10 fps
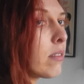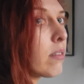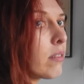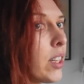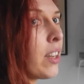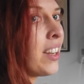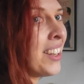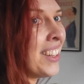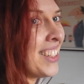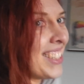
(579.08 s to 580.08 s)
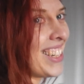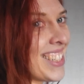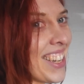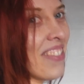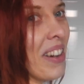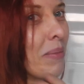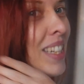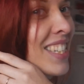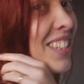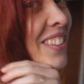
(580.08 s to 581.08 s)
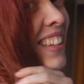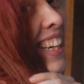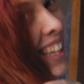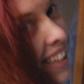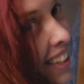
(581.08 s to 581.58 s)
This is so rubbish, sorry.